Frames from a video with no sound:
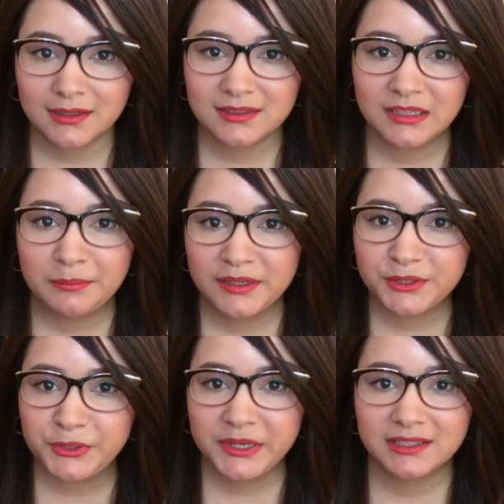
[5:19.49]
is a
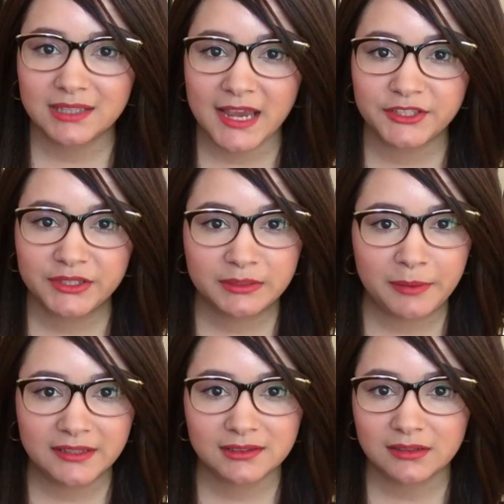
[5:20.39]
mystery /
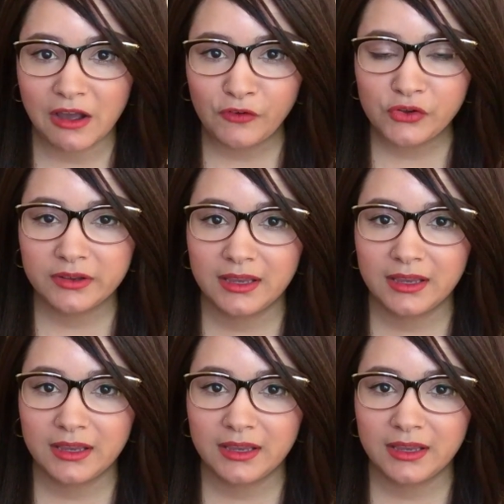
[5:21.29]
suspense novel